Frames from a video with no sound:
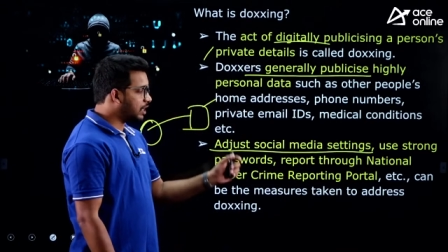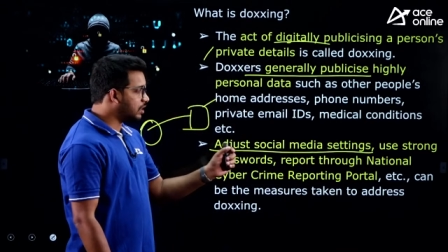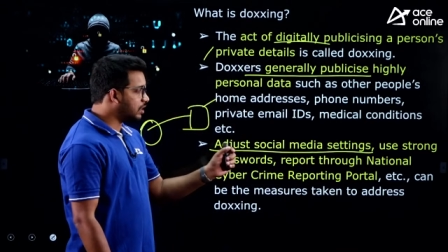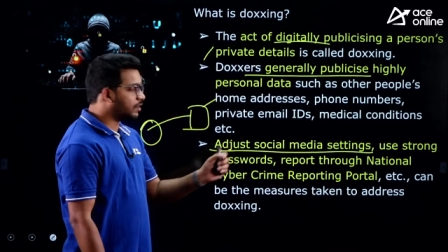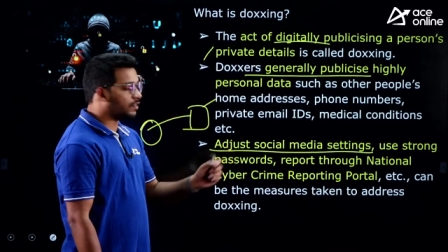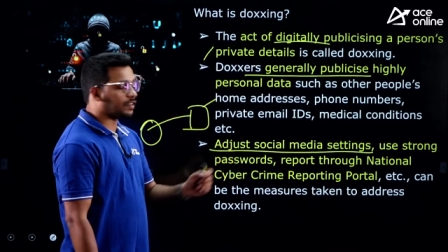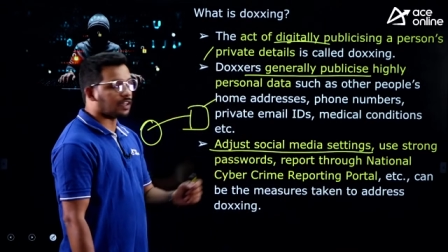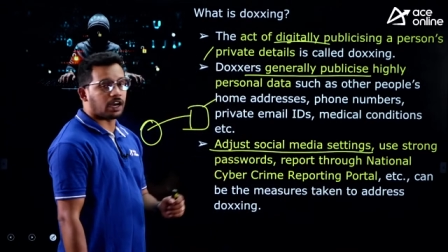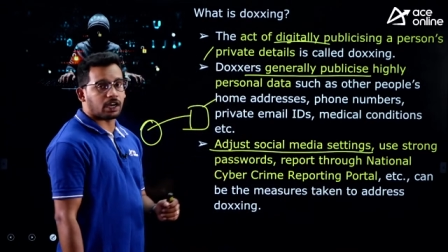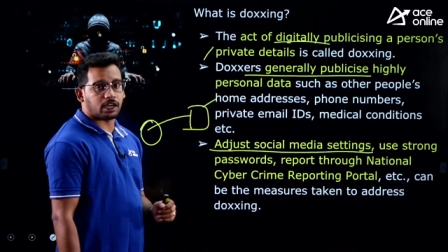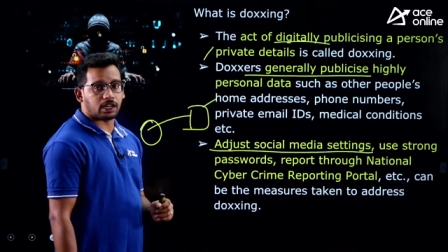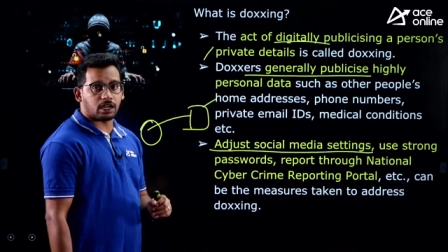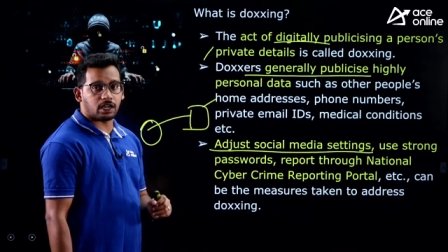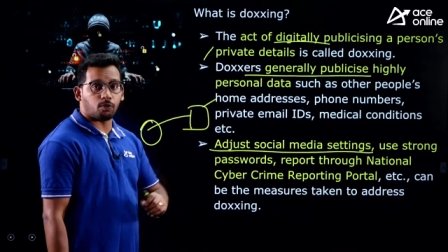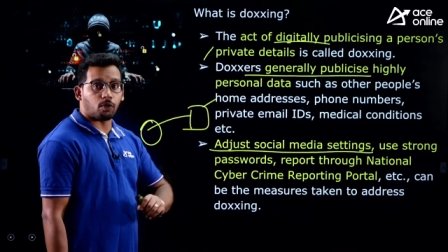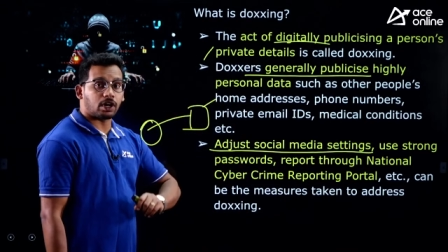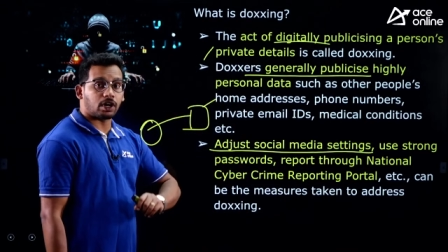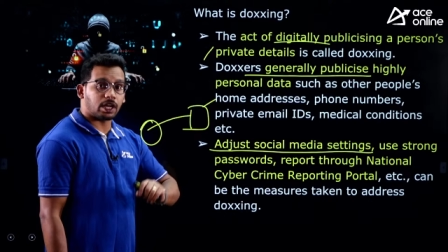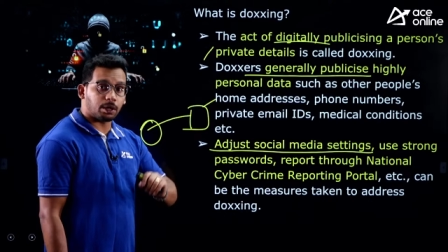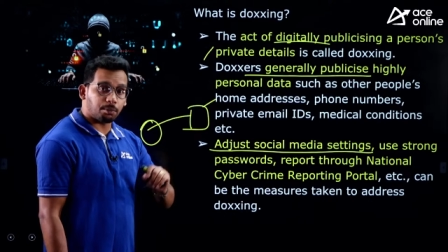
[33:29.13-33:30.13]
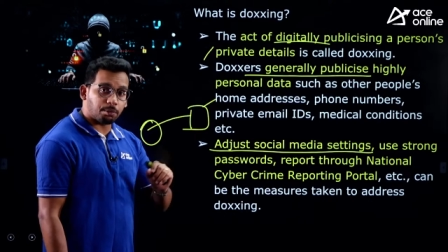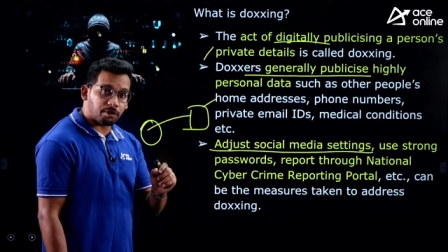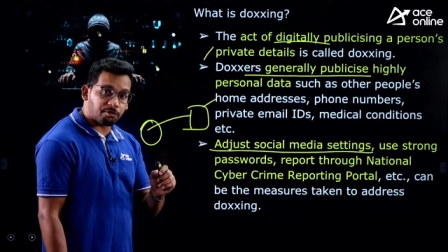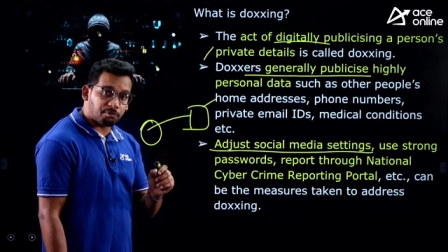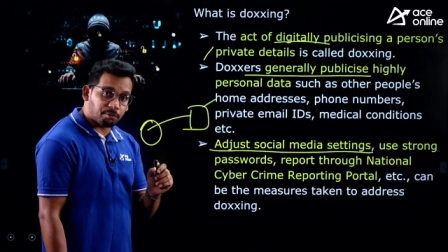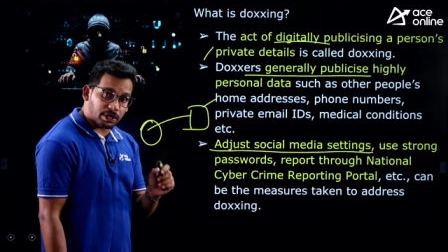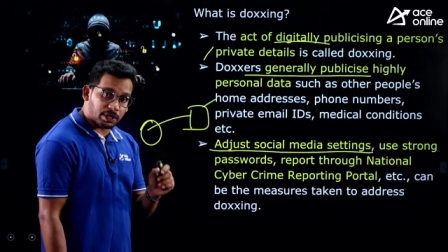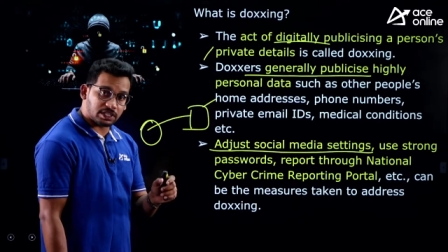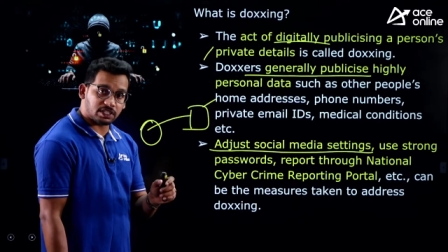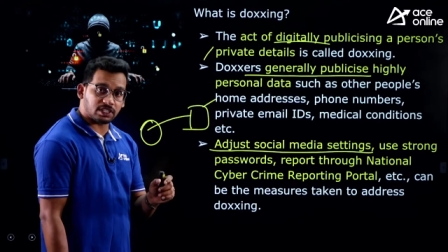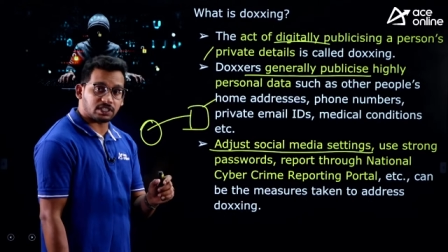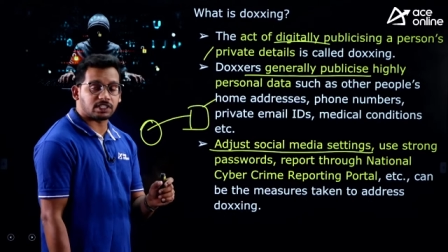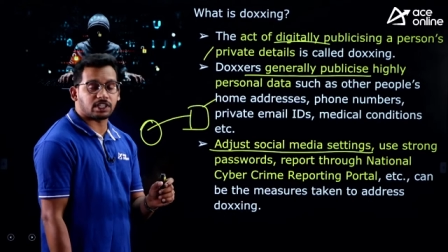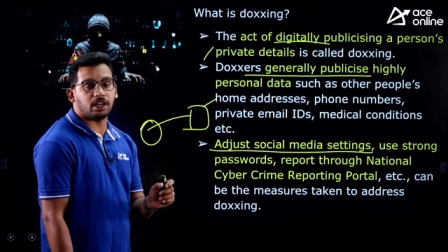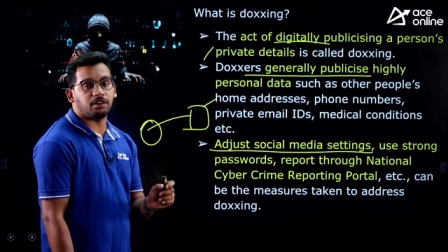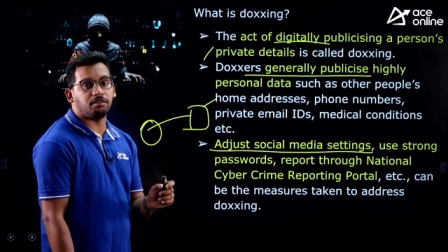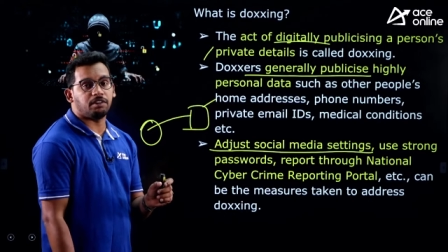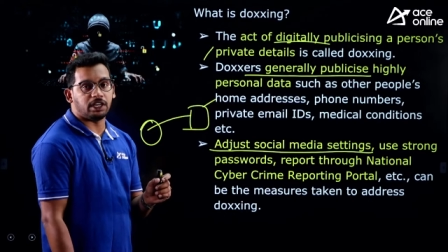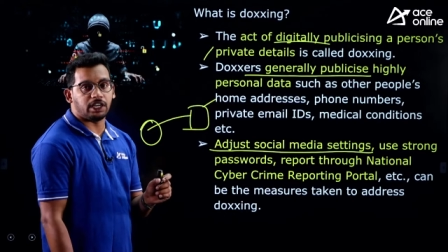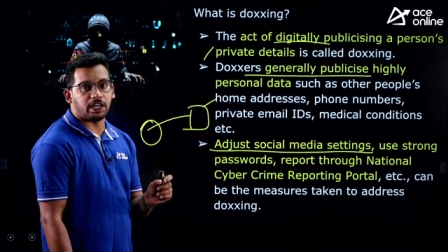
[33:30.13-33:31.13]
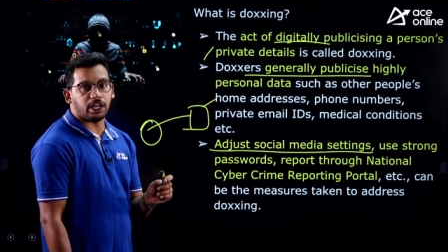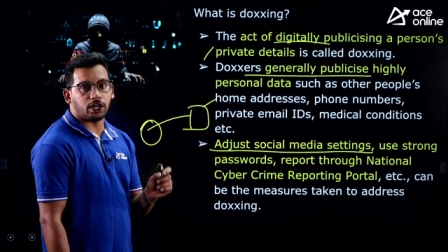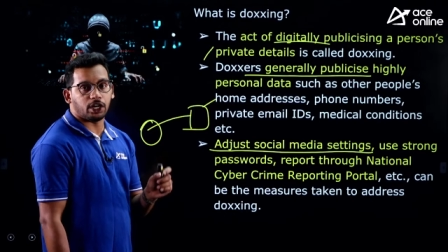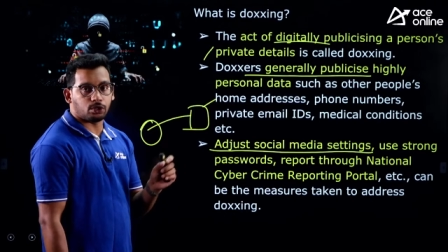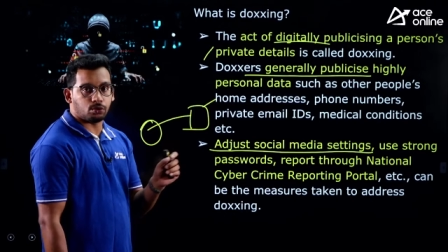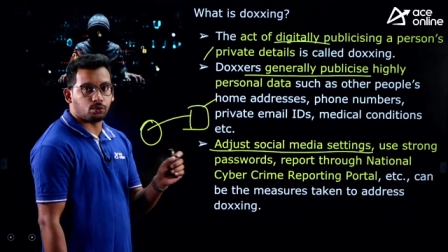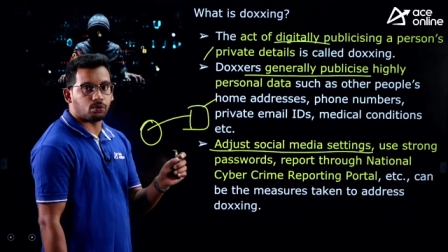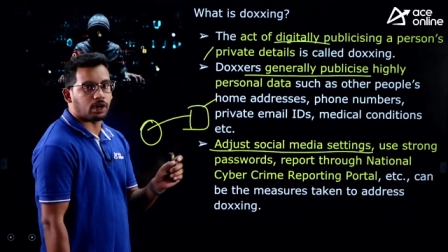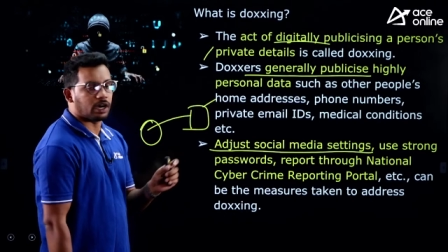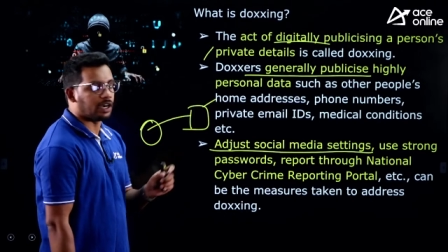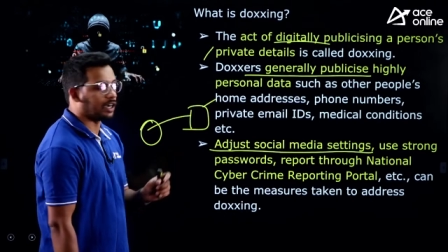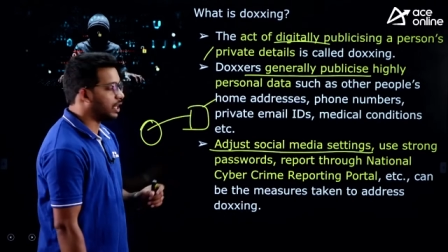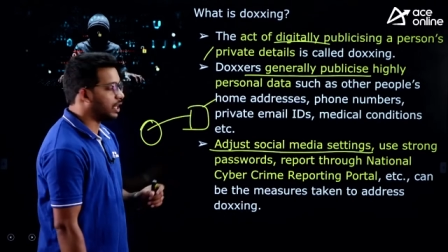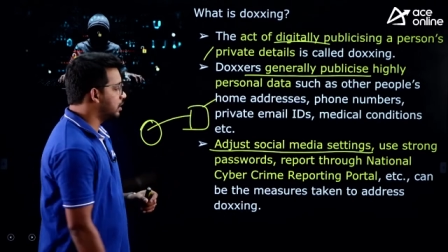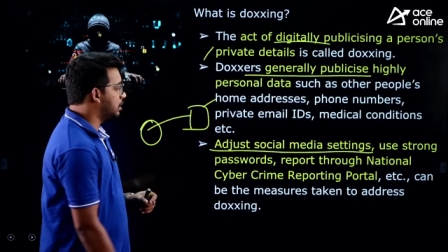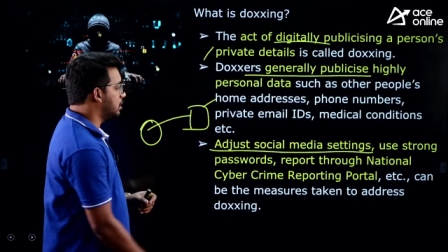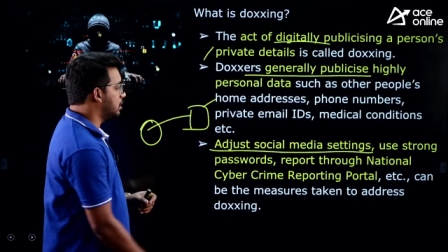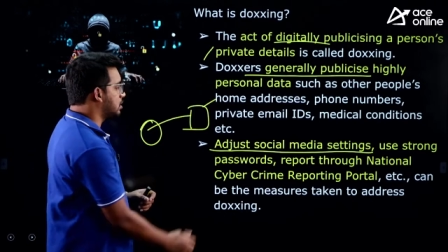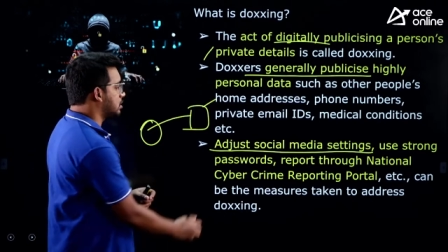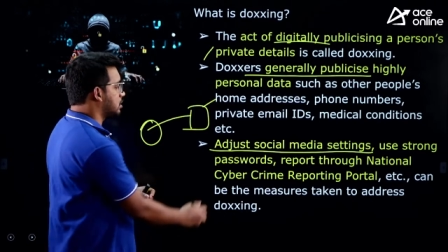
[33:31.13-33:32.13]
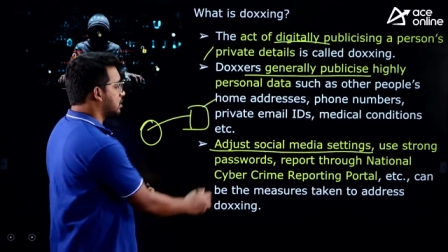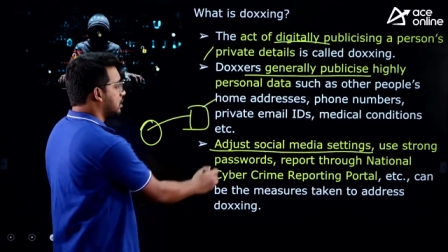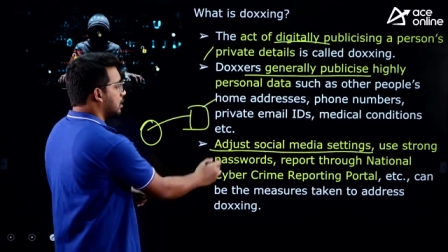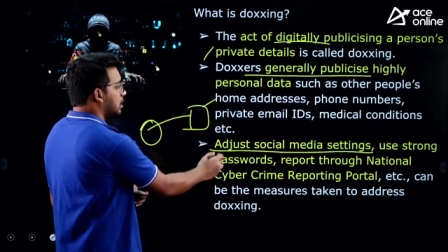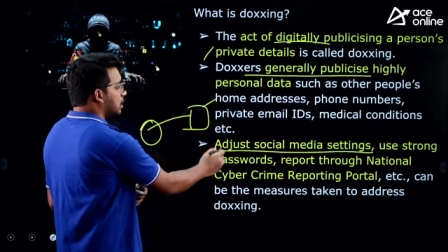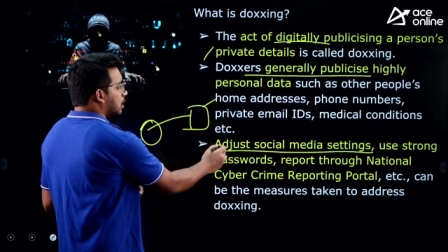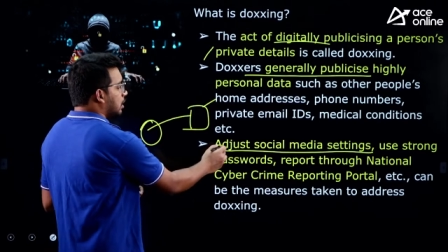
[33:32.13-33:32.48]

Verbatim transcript: in this article what type of measures can we take to contain this.